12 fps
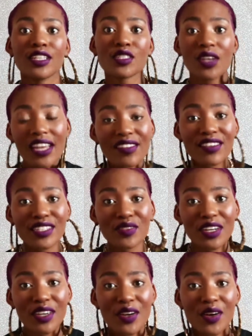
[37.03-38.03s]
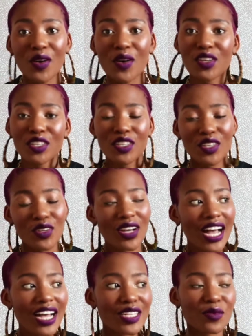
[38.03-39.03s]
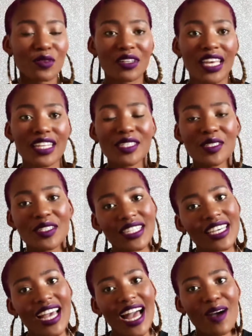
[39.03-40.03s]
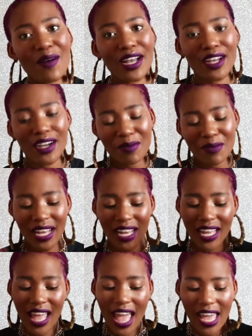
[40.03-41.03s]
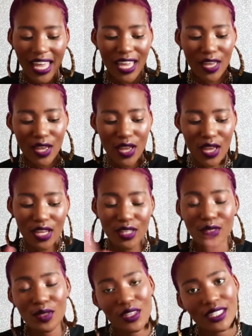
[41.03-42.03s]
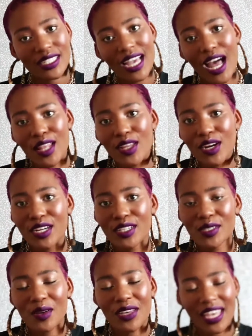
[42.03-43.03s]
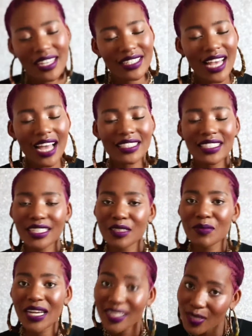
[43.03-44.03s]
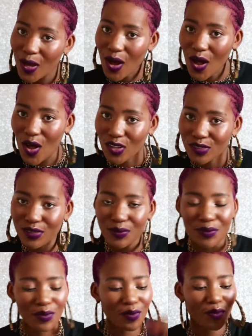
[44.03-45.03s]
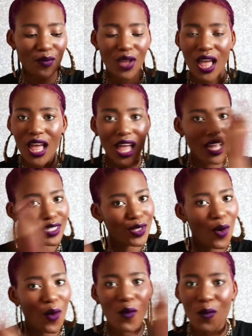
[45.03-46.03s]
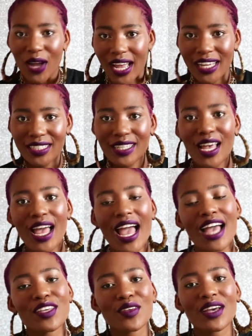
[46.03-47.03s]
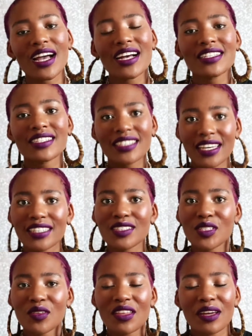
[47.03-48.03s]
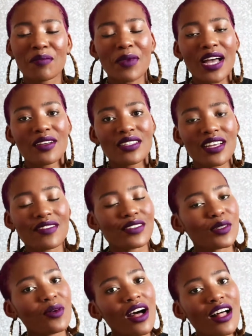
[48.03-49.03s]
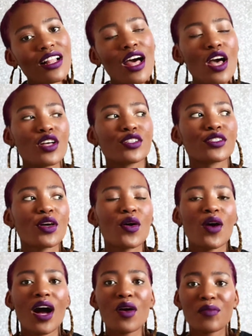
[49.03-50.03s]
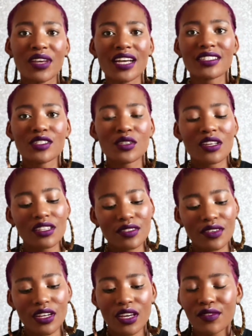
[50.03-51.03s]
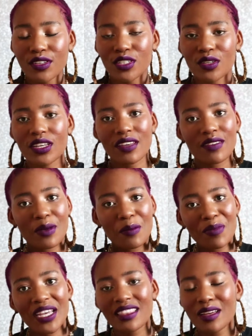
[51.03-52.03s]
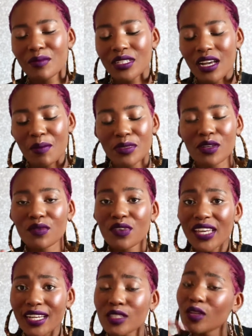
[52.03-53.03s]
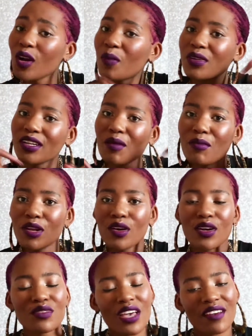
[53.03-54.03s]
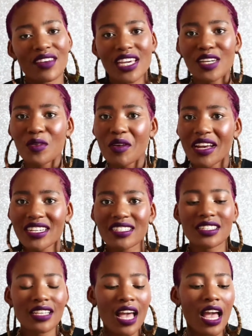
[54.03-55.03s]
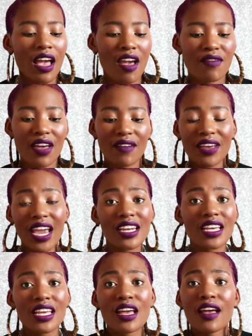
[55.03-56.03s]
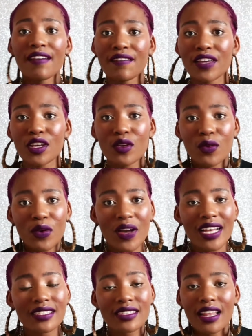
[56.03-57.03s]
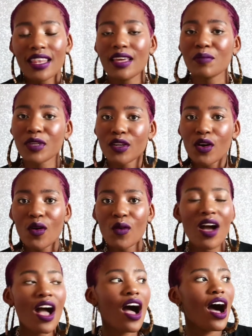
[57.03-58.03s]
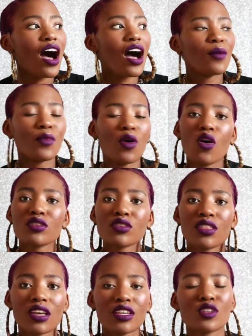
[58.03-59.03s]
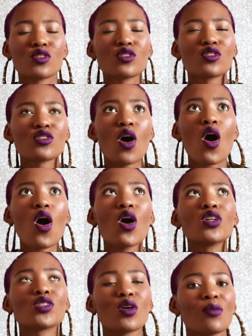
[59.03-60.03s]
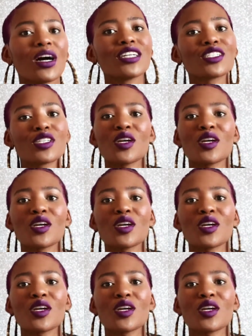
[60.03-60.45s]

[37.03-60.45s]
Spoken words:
so in this video you guys will get to see how I got my hair into this color. So yes, I did it myself as always, and you guys can do that by yourself as well. So I hope you guys enjoyed this video. If you do, give it a big thumbs up. Don't forget to comment down below if you have any questions, if you have any video requests, let me know. Also, thank you so much,